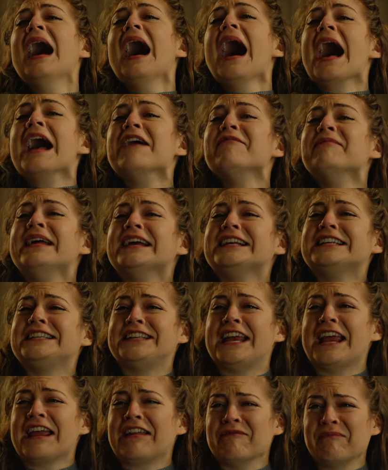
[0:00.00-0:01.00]
I make
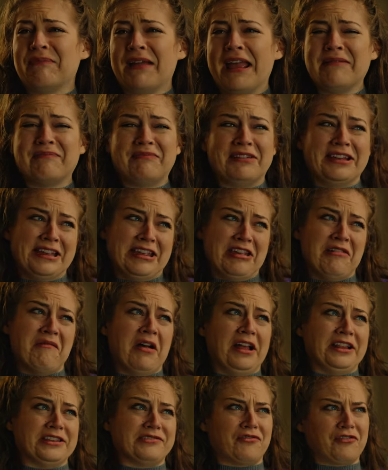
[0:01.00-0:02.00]
shake and bake, but he
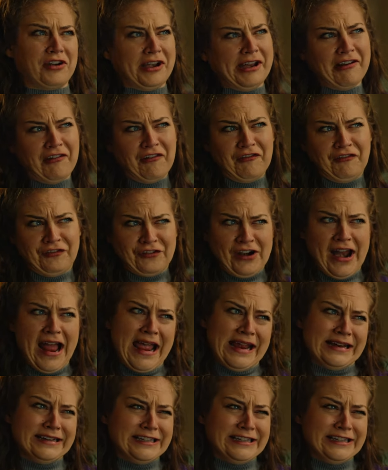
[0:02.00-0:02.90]
wants real fried